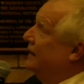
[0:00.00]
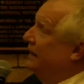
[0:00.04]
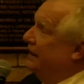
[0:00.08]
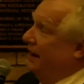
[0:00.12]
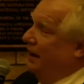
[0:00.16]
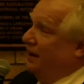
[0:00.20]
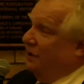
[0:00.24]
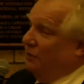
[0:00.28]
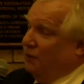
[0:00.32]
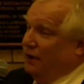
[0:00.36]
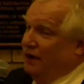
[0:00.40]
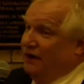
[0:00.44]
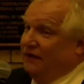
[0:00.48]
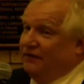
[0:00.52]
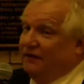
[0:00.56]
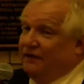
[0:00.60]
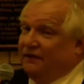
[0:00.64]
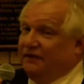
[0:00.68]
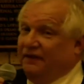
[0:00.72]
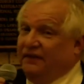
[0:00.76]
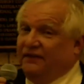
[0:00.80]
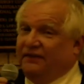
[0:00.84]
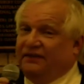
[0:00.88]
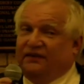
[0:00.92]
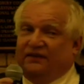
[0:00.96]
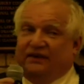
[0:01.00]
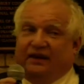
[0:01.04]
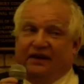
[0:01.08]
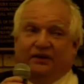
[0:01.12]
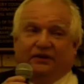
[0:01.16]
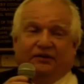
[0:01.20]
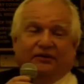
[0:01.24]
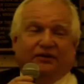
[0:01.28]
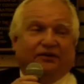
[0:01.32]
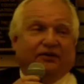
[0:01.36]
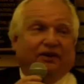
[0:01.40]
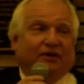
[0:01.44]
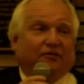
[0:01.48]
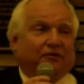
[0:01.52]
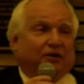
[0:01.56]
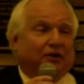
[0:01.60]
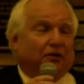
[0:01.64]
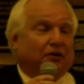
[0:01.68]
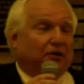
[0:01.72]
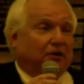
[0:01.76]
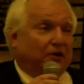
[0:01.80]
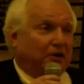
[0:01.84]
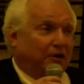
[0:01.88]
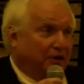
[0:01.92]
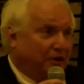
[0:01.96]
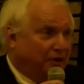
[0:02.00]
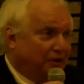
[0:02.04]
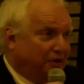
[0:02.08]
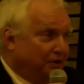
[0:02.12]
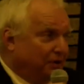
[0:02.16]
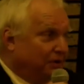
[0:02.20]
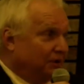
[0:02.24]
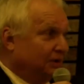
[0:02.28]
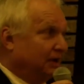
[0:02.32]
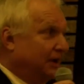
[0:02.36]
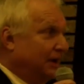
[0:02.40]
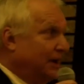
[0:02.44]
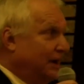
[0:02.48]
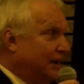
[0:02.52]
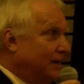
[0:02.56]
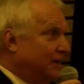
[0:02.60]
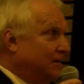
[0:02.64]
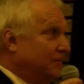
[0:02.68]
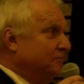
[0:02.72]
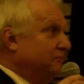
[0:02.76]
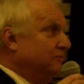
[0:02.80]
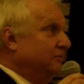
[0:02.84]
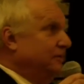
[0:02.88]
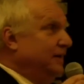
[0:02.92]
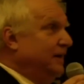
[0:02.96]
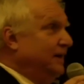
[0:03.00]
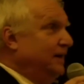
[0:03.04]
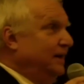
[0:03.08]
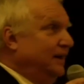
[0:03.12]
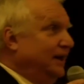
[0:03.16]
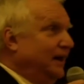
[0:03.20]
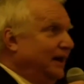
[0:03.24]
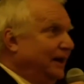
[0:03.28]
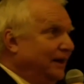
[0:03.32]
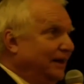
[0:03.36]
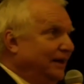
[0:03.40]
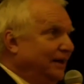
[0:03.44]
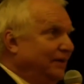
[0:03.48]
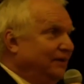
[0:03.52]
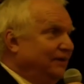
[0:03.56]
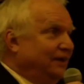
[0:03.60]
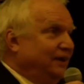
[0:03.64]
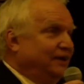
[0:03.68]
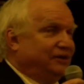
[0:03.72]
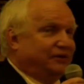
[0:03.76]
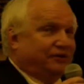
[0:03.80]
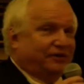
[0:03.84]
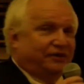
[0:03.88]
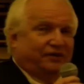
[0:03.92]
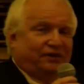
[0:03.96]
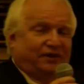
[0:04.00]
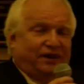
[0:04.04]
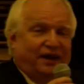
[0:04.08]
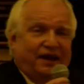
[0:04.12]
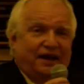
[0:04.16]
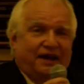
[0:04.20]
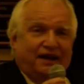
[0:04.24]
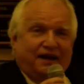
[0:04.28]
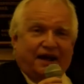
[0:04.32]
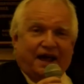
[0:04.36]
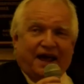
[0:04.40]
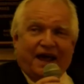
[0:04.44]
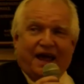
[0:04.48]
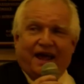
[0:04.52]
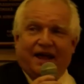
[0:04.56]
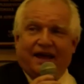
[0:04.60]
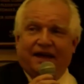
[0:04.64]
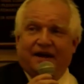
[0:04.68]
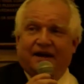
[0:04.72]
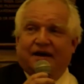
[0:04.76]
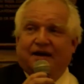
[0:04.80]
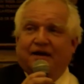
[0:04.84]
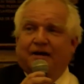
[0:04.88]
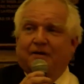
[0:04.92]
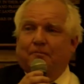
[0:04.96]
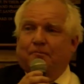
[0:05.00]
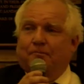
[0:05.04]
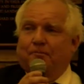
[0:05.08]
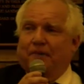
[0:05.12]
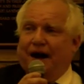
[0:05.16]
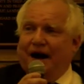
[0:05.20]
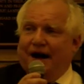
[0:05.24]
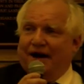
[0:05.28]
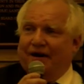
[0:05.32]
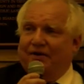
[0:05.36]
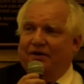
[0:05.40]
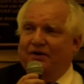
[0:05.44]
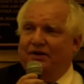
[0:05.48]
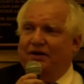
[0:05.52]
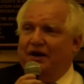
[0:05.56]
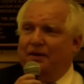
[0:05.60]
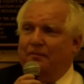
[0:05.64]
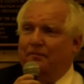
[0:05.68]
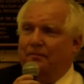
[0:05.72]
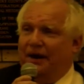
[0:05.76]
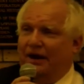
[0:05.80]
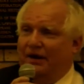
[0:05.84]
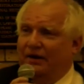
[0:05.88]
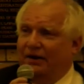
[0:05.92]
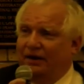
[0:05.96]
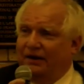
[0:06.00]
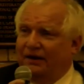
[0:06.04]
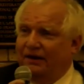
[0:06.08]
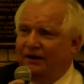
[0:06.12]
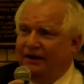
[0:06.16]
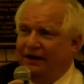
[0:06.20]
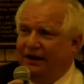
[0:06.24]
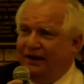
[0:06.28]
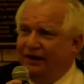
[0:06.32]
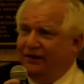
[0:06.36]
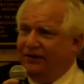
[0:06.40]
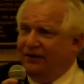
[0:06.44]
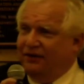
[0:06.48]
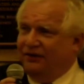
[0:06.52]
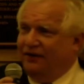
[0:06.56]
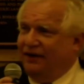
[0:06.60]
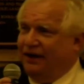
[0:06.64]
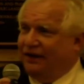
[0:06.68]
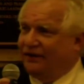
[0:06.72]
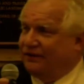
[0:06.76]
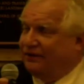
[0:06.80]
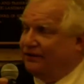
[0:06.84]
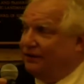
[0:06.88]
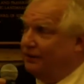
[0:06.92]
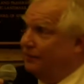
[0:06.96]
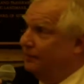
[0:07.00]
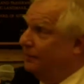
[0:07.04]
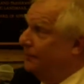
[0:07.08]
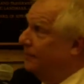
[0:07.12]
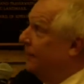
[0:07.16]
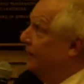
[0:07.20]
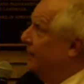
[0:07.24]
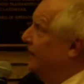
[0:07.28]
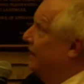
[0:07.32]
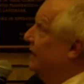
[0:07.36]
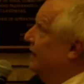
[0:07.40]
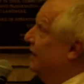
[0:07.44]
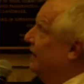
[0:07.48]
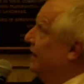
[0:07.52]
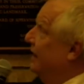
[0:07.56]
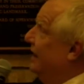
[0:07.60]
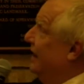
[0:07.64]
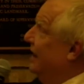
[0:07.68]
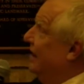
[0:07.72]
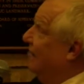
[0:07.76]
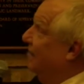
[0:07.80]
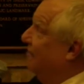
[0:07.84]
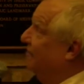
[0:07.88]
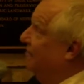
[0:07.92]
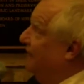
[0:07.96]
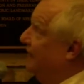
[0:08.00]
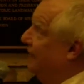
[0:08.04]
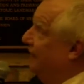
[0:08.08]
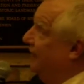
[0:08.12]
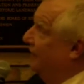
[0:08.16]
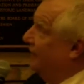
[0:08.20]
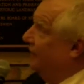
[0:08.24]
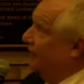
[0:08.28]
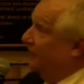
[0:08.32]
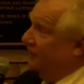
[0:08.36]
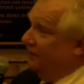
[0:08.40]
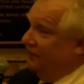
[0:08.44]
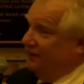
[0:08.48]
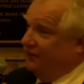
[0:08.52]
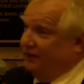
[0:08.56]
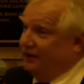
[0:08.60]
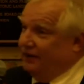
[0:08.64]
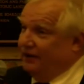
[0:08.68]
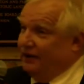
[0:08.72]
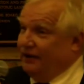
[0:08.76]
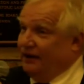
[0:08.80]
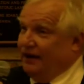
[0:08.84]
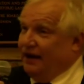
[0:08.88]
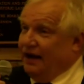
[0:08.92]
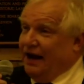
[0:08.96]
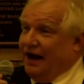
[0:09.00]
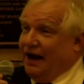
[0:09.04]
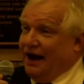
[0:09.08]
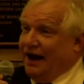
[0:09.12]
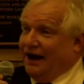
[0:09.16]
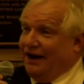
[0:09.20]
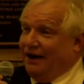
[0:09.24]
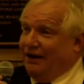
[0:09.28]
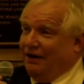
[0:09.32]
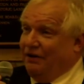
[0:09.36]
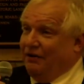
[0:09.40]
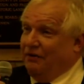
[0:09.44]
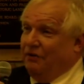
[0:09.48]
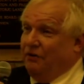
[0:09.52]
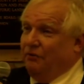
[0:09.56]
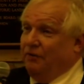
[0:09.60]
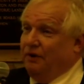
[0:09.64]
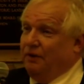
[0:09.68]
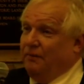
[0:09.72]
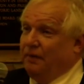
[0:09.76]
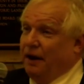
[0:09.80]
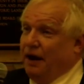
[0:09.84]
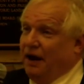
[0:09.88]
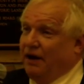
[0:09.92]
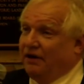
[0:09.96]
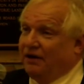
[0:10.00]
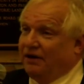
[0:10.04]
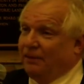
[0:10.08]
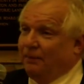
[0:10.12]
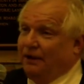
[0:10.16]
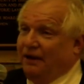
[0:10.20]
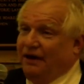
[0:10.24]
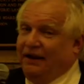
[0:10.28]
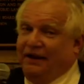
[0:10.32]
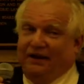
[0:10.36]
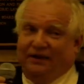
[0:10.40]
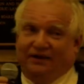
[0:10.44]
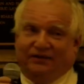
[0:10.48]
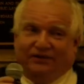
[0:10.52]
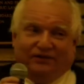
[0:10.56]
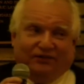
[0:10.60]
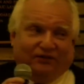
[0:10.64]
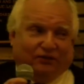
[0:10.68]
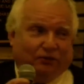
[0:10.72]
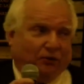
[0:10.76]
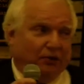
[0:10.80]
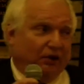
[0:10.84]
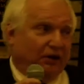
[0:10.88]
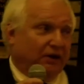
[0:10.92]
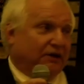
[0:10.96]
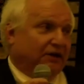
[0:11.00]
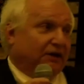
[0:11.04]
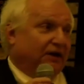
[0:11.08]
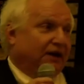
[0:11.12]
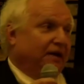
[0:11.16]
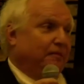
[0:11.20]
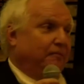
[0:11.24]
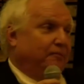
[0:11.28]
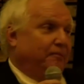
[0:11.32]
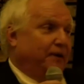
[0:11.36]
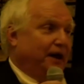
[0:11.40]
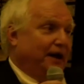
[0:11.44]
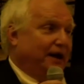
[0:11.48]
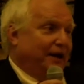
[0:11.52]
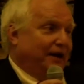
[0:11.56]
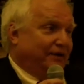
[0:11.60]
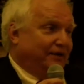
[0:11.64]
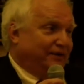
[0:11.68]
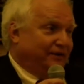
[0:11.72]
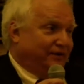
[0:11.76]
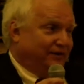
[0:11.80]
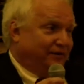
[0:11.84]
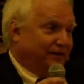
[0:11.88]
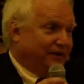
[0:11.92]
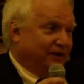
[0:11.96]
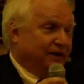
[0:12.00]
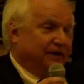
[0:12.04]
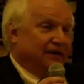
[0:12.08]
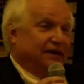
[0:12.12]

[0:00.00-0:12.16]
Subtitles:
Now, one of the things that's interesting for all of Yanelli's interest in a modern American architecture, the figures are remarkably historically based.